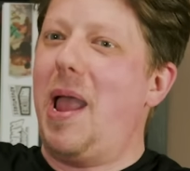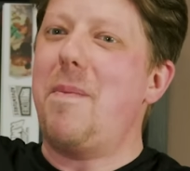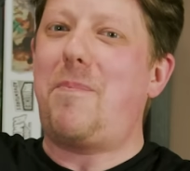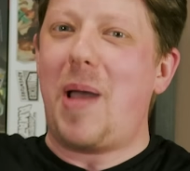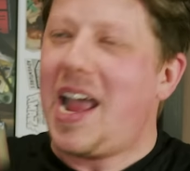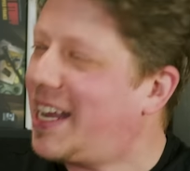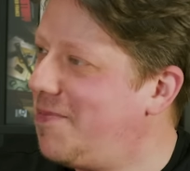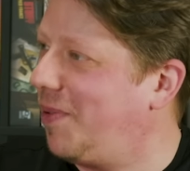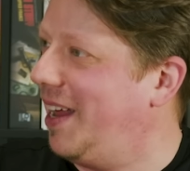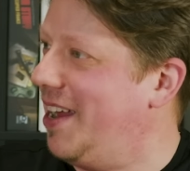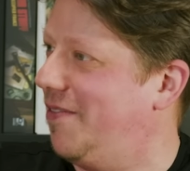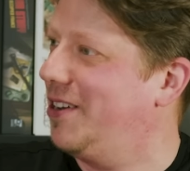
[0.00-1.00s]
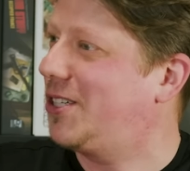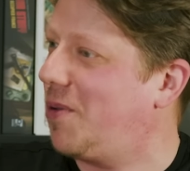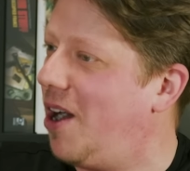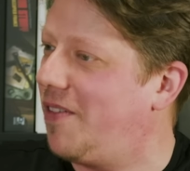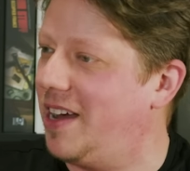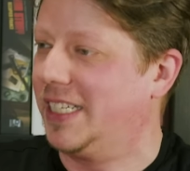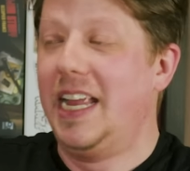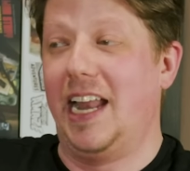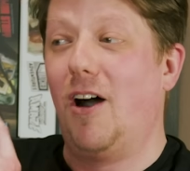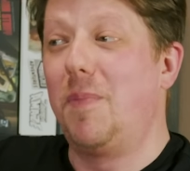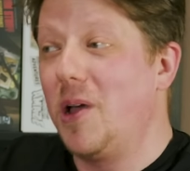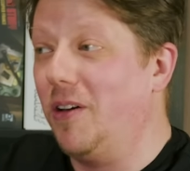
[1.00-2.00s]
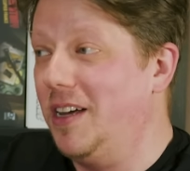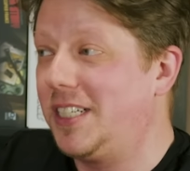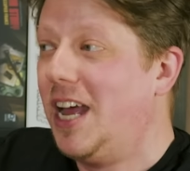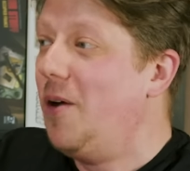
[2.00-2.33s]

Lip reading: sleep impeccably for 12 hours. Now, I'll be honest,